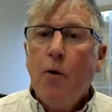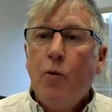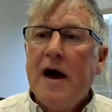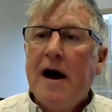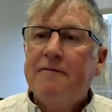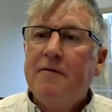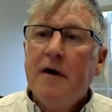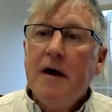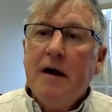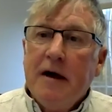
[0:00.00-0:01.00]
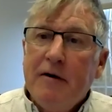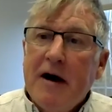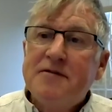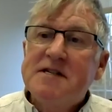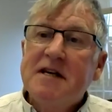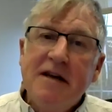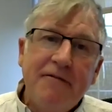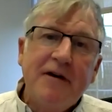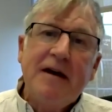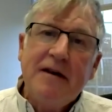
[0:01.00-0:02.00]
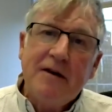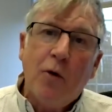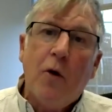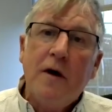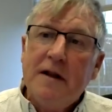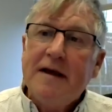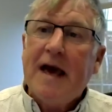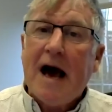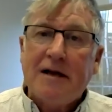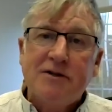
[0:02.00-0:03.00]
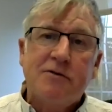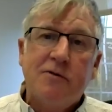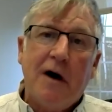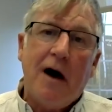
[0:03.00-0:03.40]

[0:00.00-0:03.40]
we have significant oil and gas